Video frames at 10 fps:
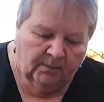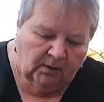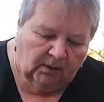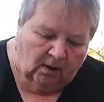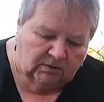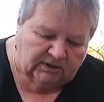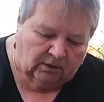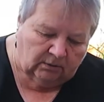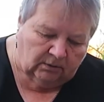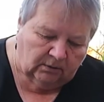Put lots
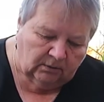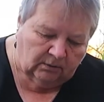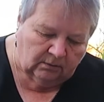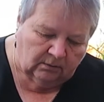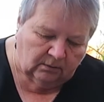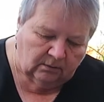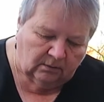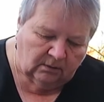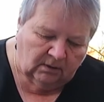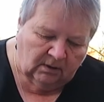on
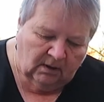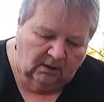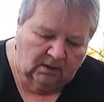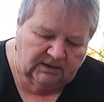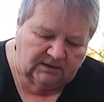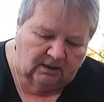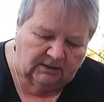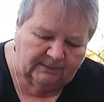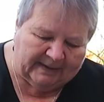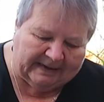because it's
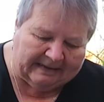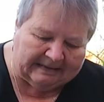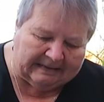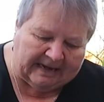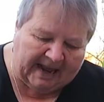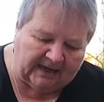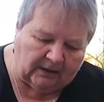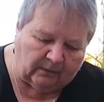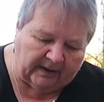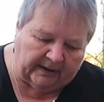going to be hidden
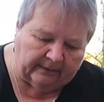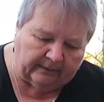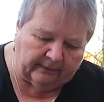anyway.